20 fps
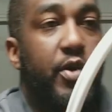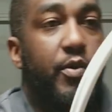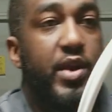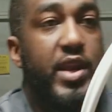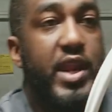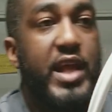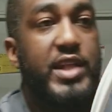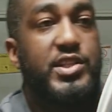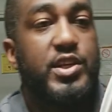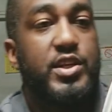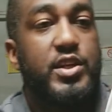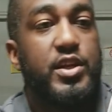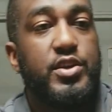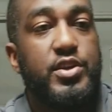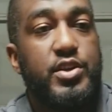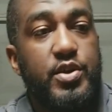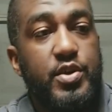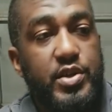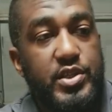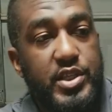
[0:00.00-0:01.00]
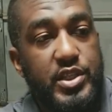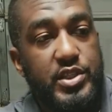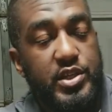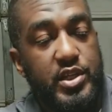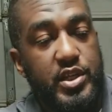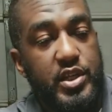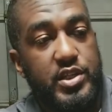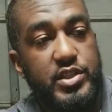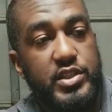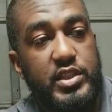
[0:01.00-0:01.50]
And what that's going to do is
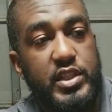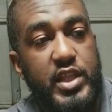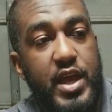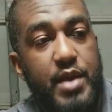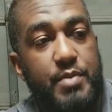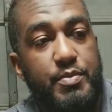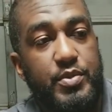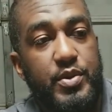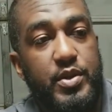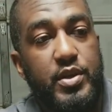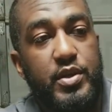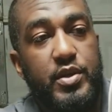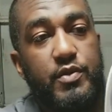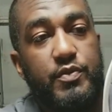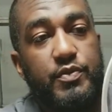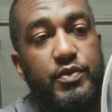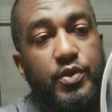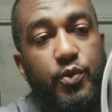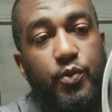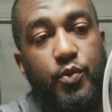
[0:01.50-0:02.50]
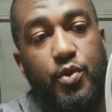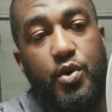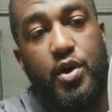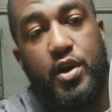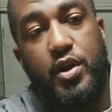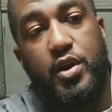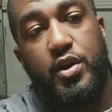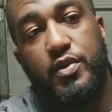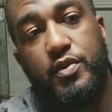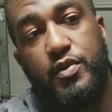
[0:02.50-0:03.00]
it's going to stop the
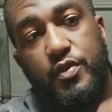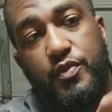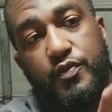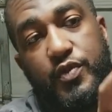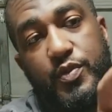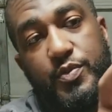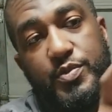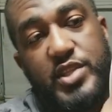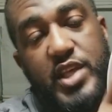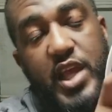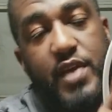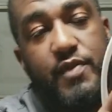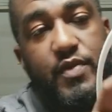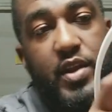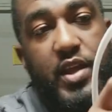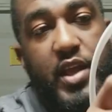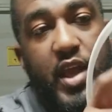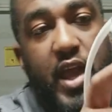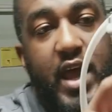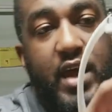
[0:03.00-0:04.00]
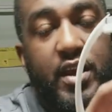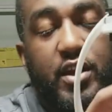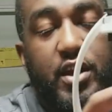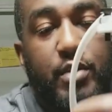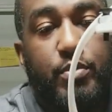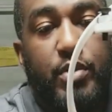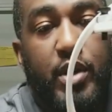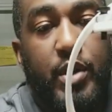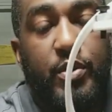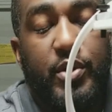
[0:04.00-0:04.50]
water from siphoning out
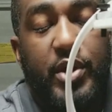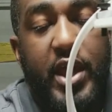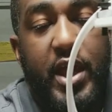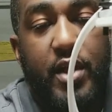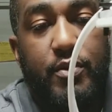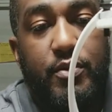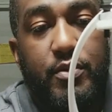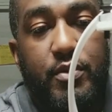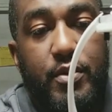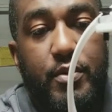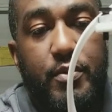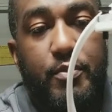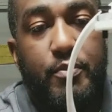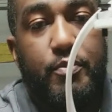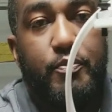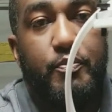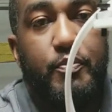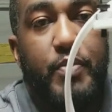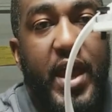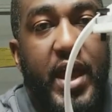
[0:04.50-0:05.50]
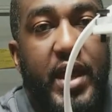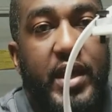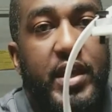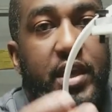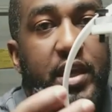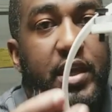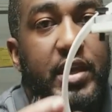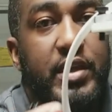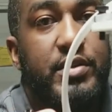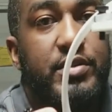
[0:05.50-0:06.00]
of the bubble count
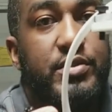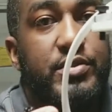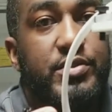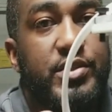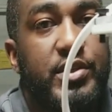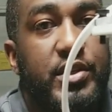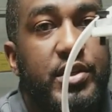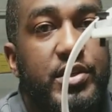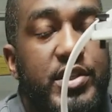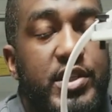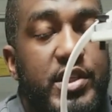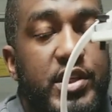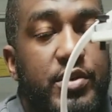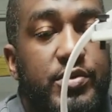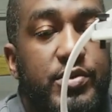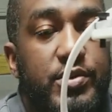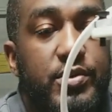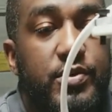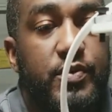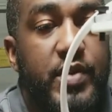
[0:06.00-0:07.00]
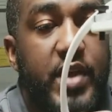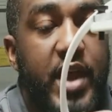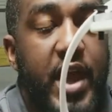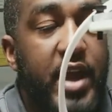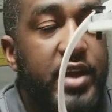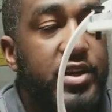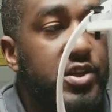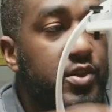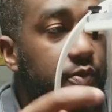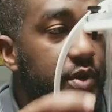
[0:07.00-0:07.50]
back into the CO2
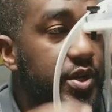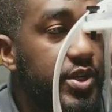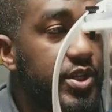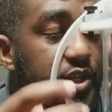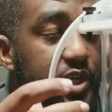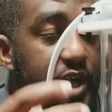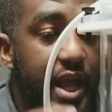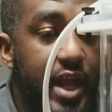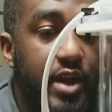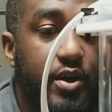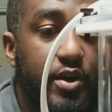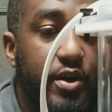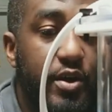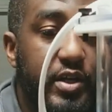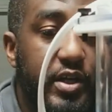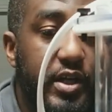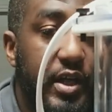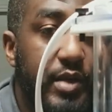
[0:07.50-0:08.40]
reactor once you got it